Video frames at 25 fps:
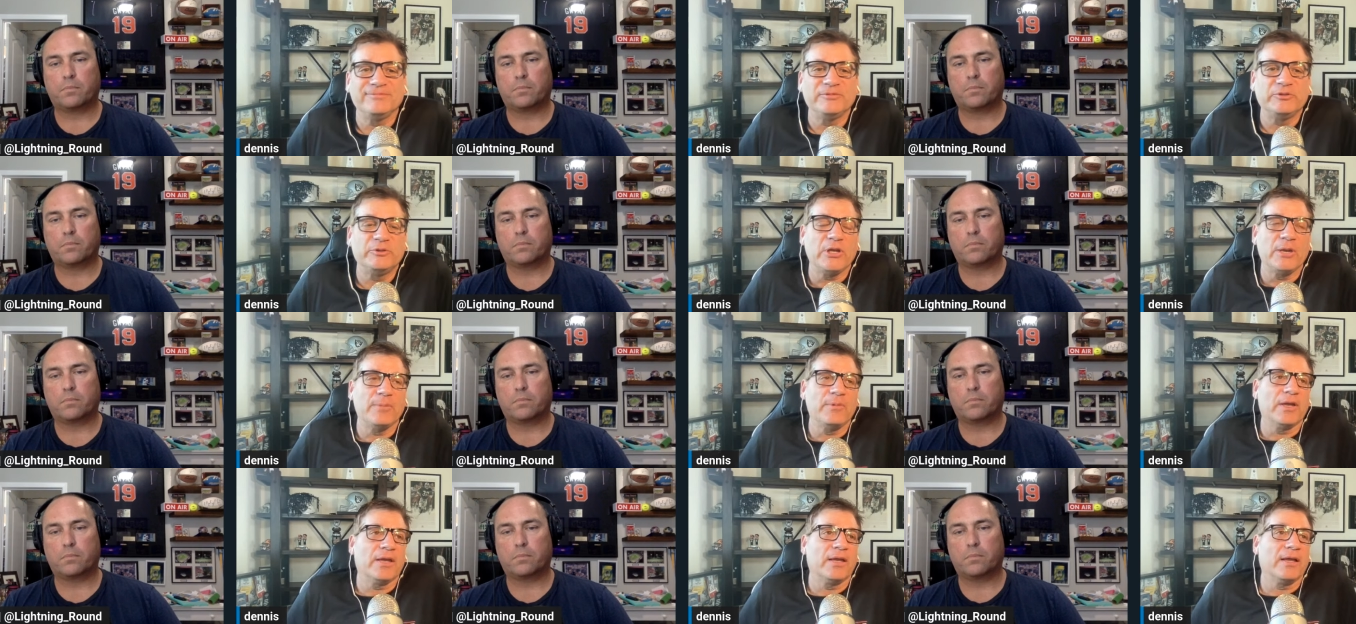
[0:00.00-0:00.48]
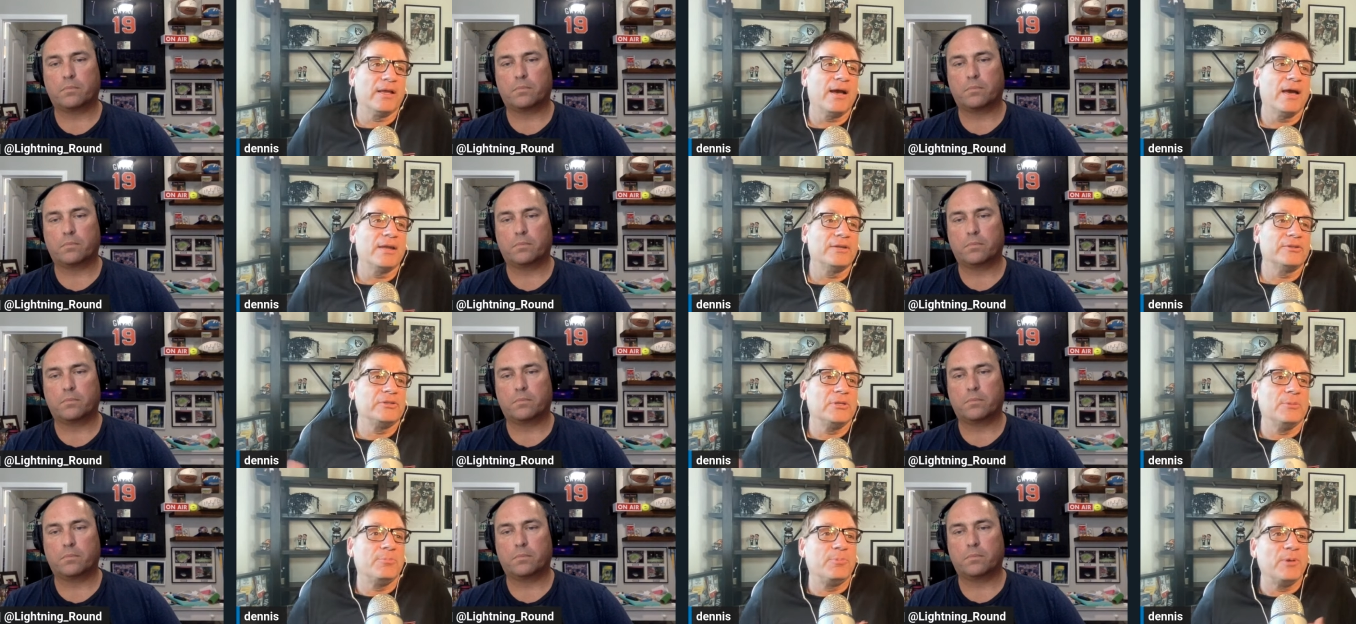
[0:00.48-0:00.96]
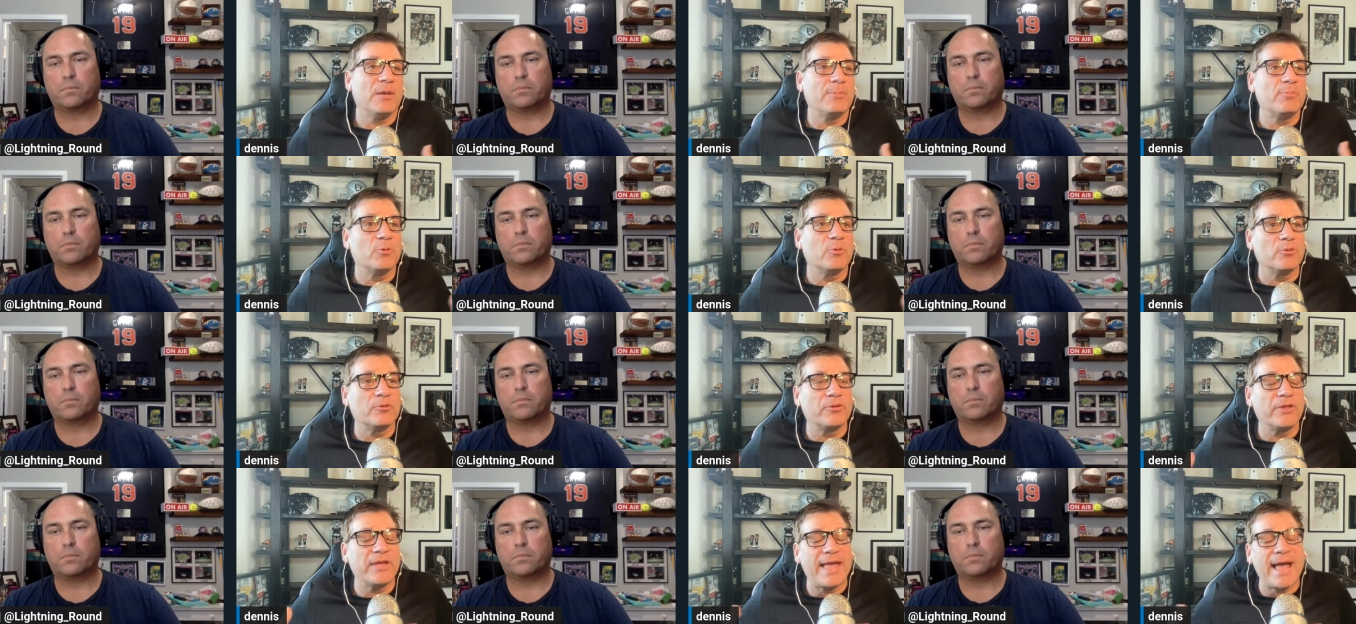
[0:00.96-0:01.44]
Speaker 1: Jamie, I can kind of see
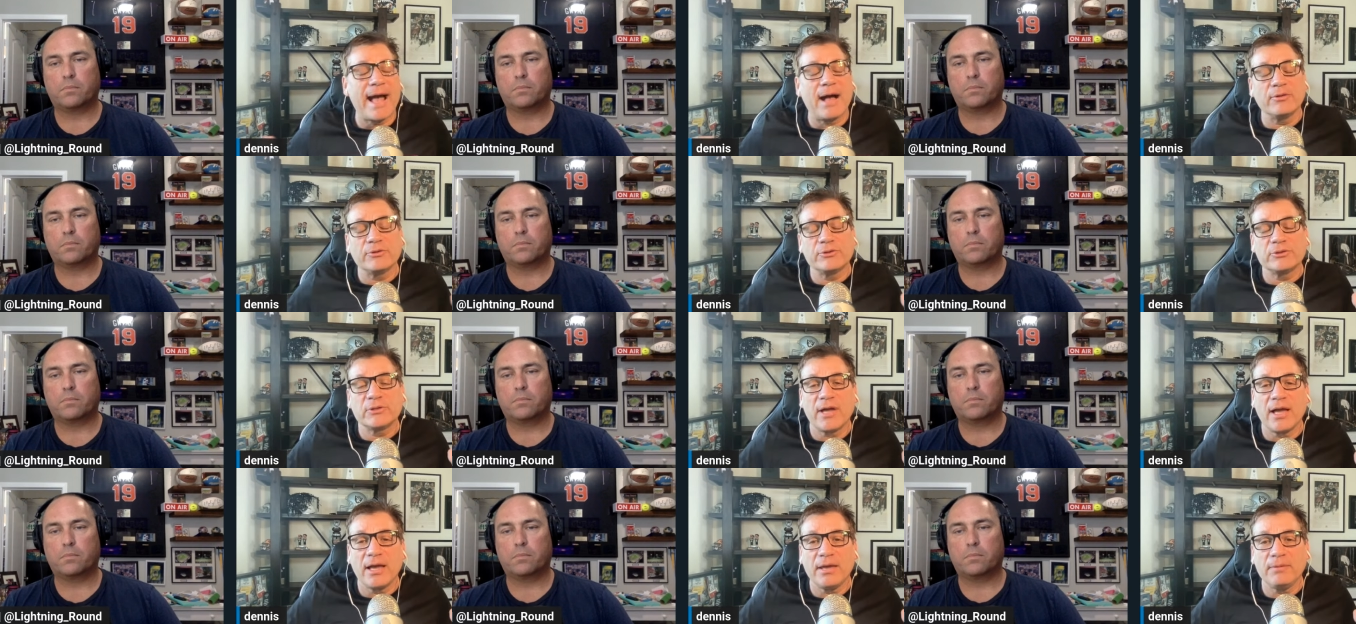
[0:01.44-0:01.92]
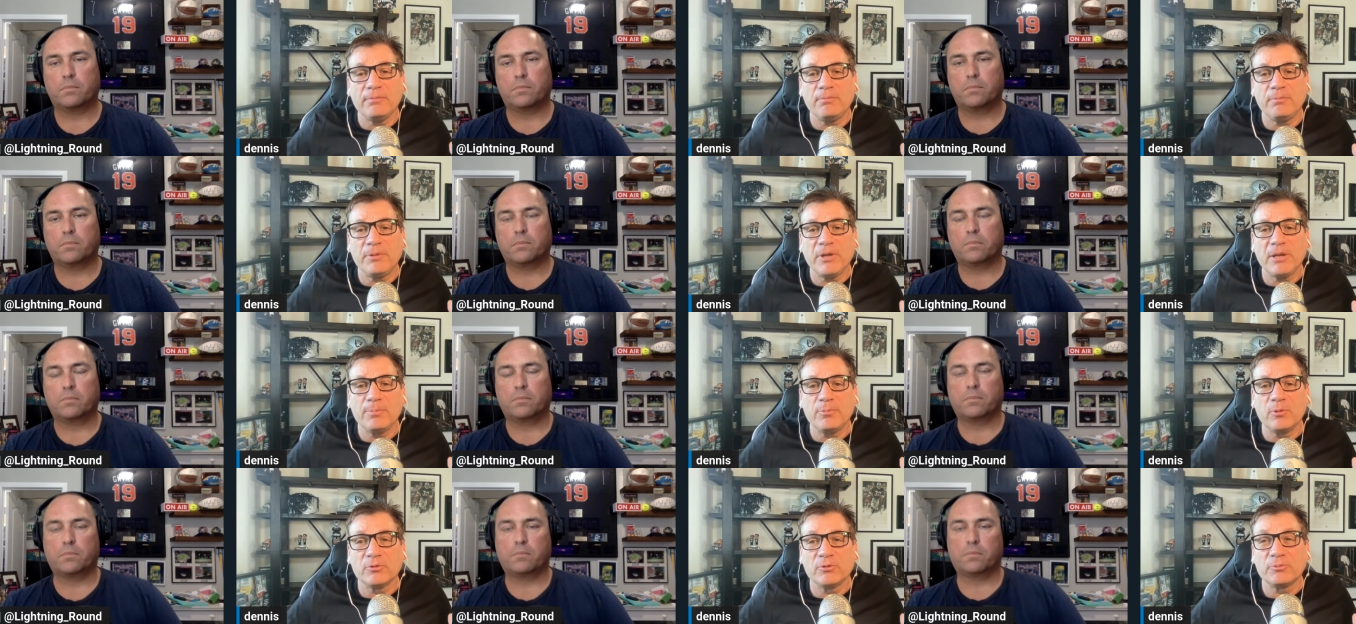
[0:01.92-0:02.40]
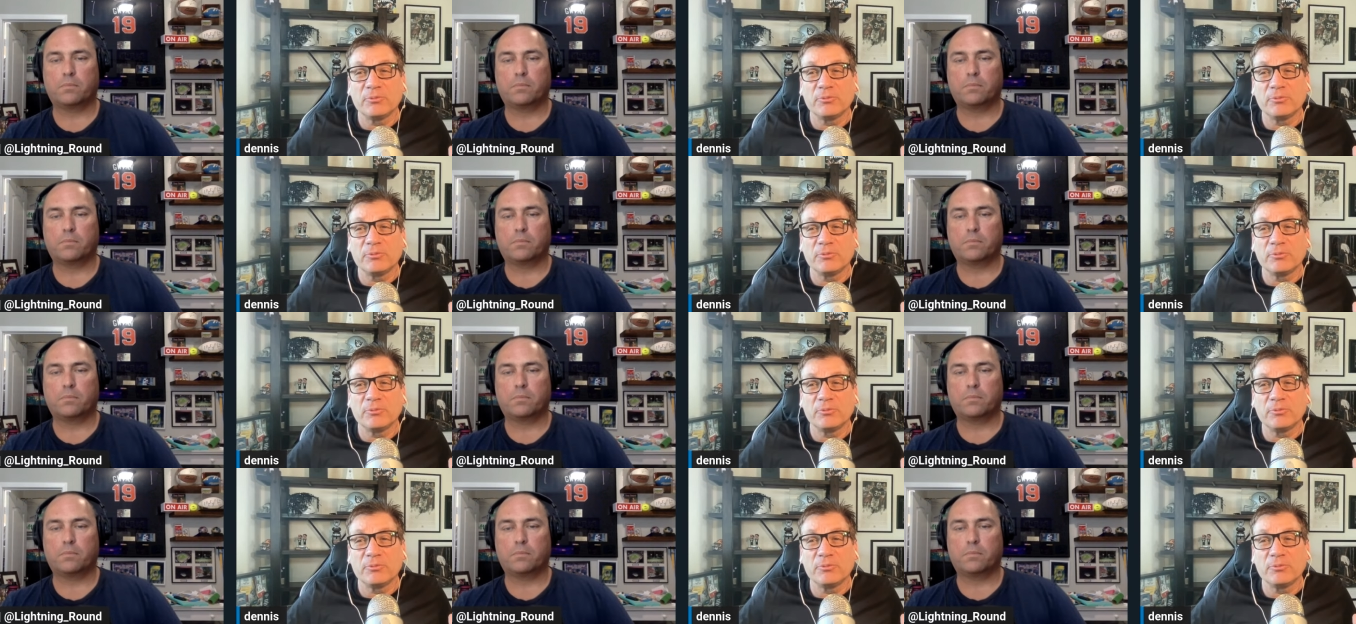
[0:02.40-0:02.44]
people, the outside people,